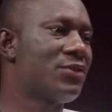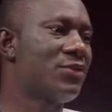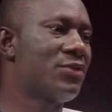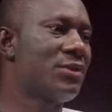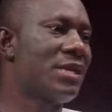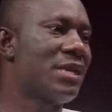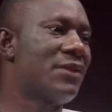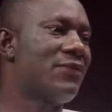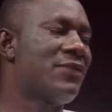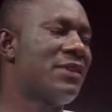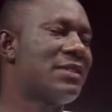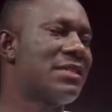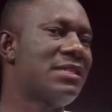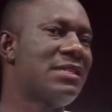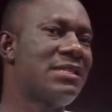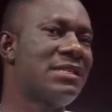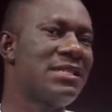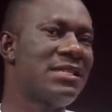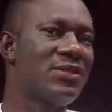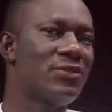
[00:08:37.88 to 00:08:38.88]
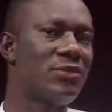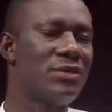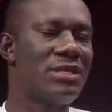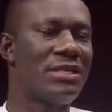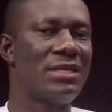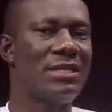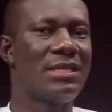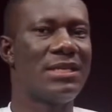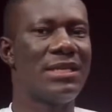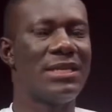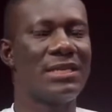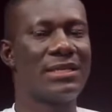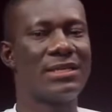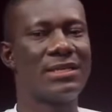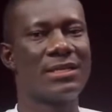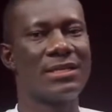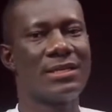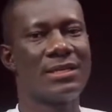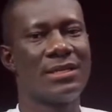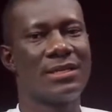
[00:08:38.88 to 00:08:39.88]
to health facilities within the
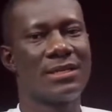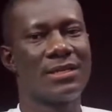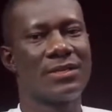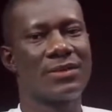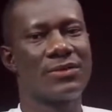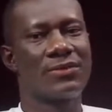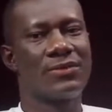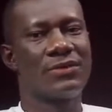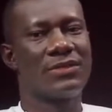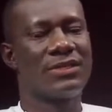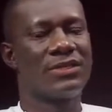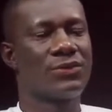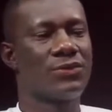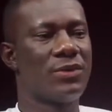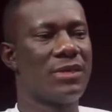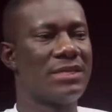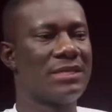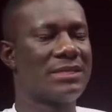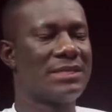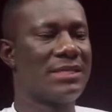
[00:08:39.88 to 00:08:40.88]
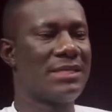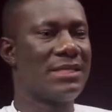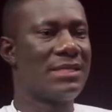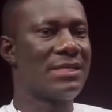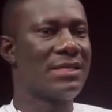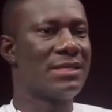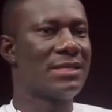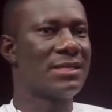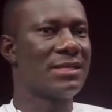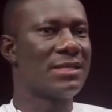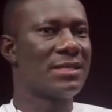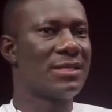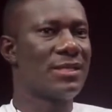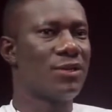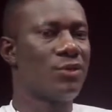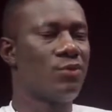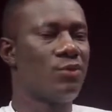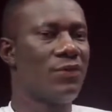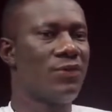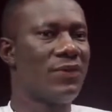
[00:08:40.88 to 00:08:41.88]
constituency.
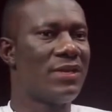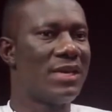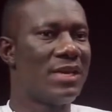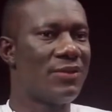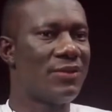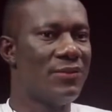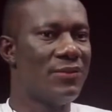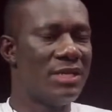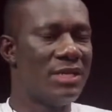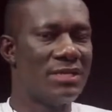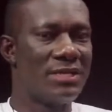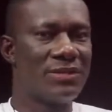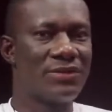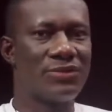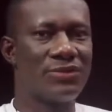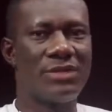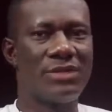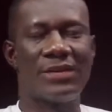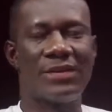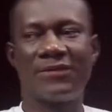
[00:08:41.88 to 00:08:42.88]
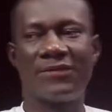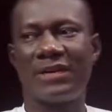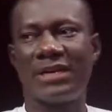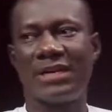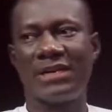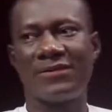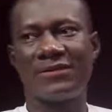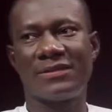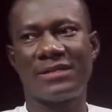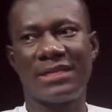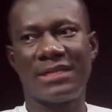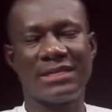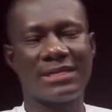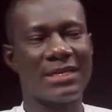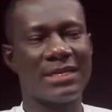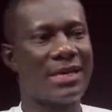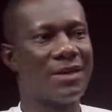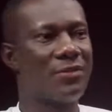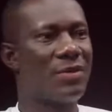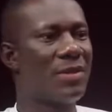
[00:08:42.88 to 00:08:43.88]
We've done donations to Danfa Health
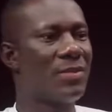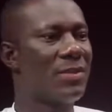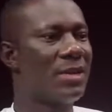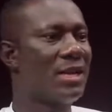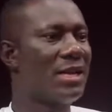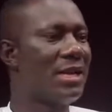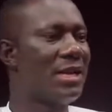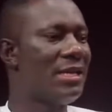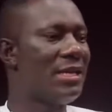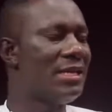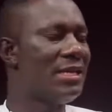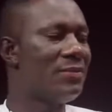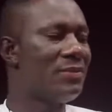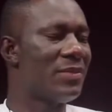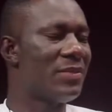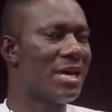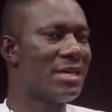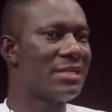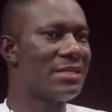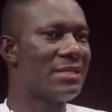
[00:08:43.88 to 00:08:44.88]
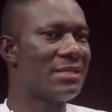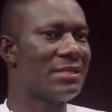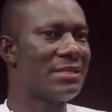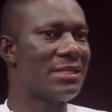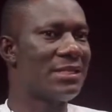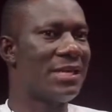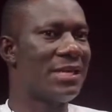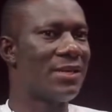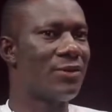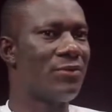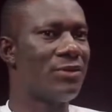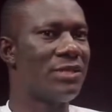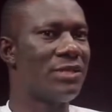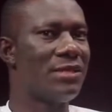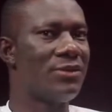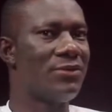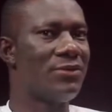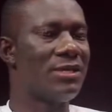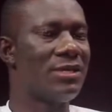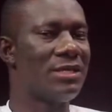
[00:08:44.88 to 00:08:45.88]
Center. I remember early March this year, we
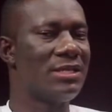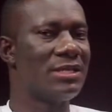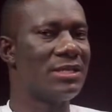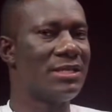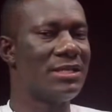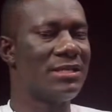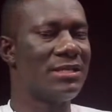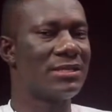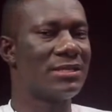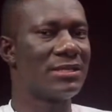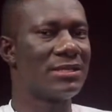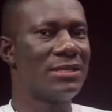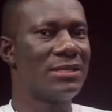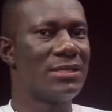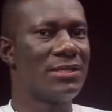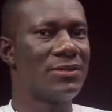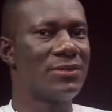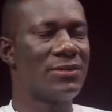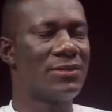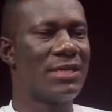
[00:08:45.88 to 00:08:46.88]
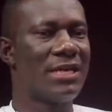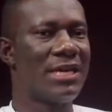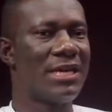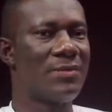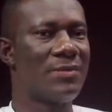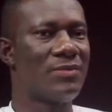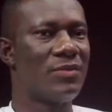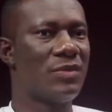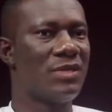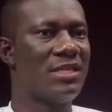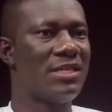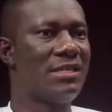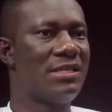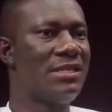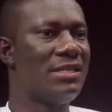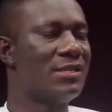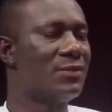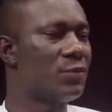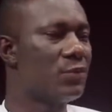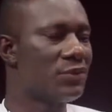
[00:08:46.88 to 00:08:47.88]
did donations to them,
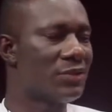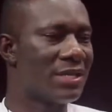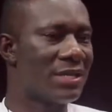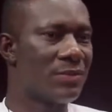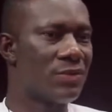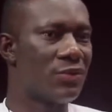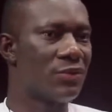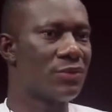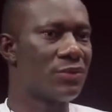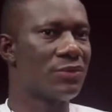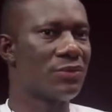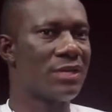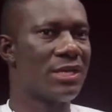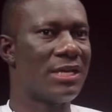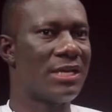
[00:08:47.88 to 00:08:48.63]
disposable